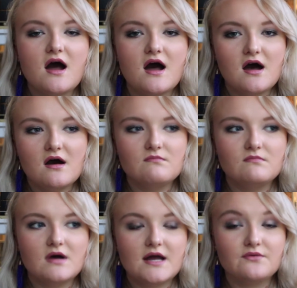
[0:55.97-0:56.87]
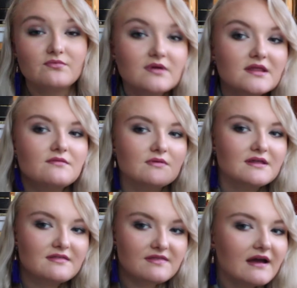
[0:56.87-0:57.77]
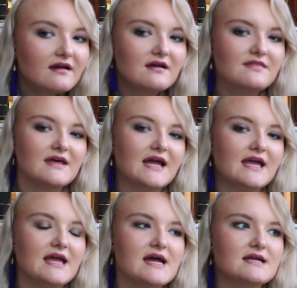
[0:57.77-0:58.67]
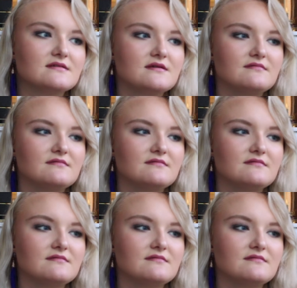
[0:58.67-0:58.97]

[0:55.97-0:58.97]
I really, really think that I can get